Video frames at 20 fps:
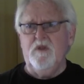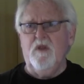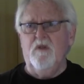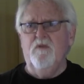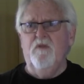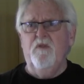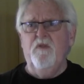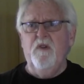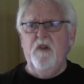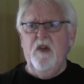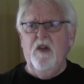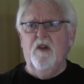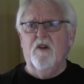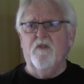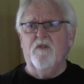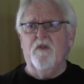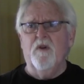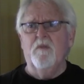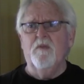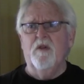
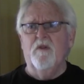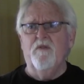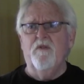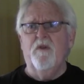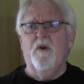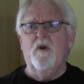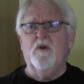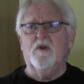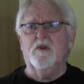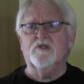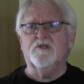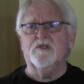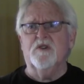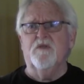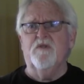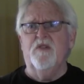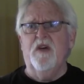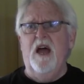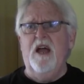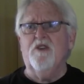veer from the focus
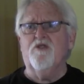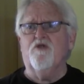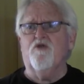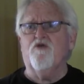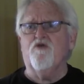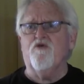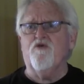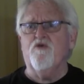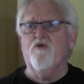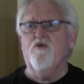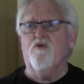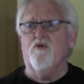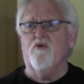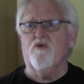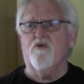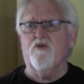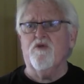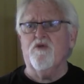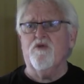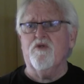of that
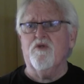truth.